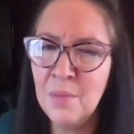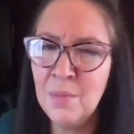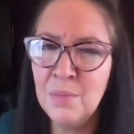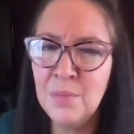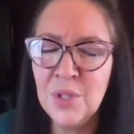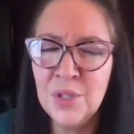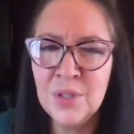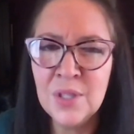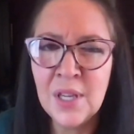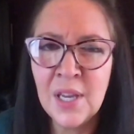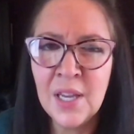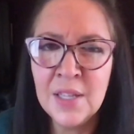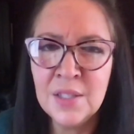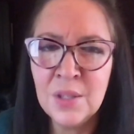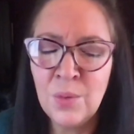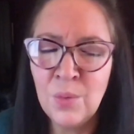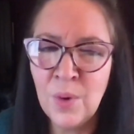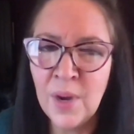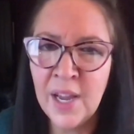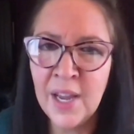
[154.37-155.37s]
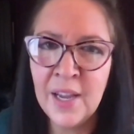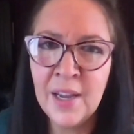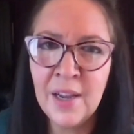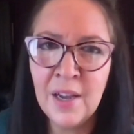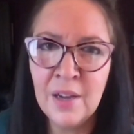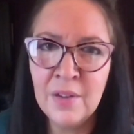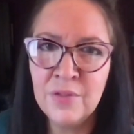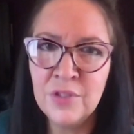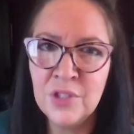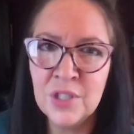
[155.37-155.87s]
Music has a way
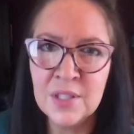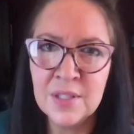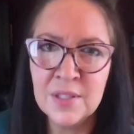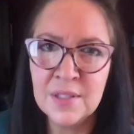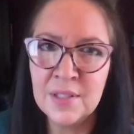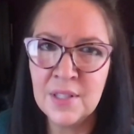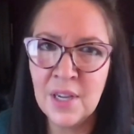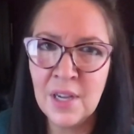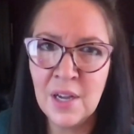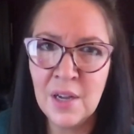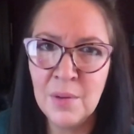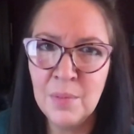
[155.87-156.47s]
of just